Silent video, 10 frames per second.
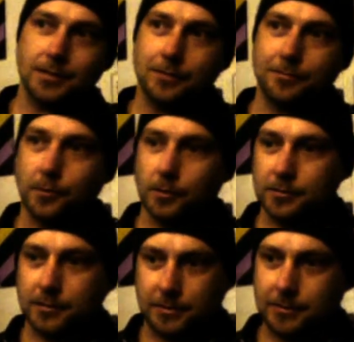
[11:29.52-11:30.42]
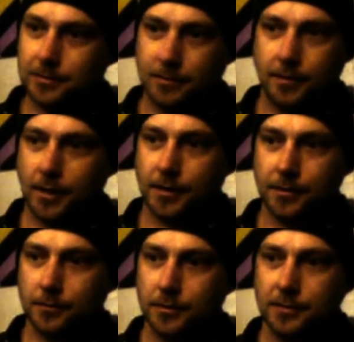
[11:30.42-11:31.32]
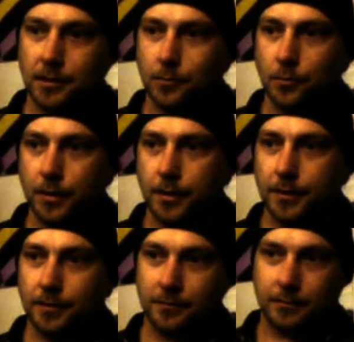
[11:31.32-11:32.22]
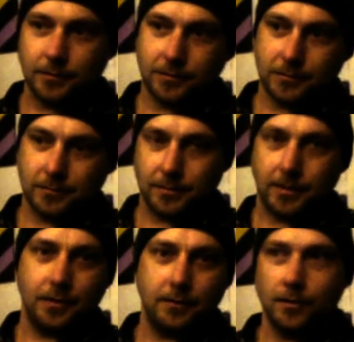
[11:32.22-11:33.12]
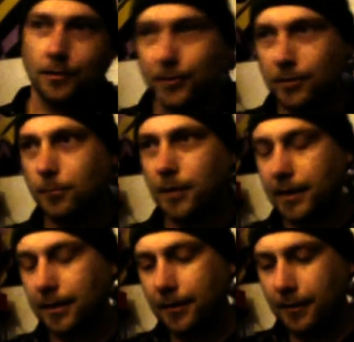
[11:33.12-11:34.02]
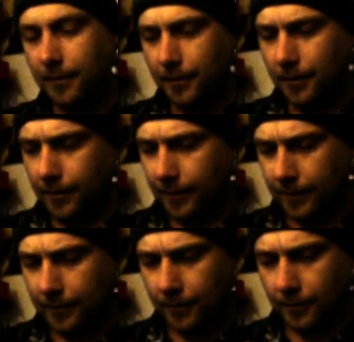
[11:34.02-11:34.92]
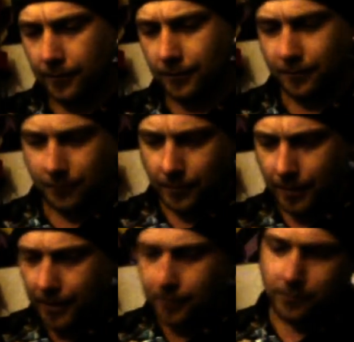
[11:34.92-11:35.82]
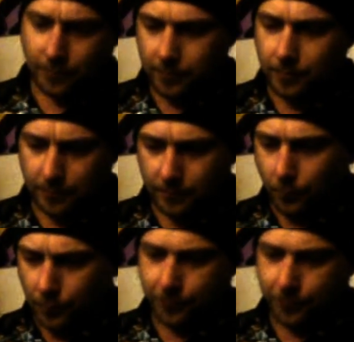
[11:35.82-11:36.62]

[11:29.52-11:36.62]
So yeah, his whole thing is like, oh, didn't do something, got to do it. If I had made this choice, then this would have happened. Blah blah blah blah blah.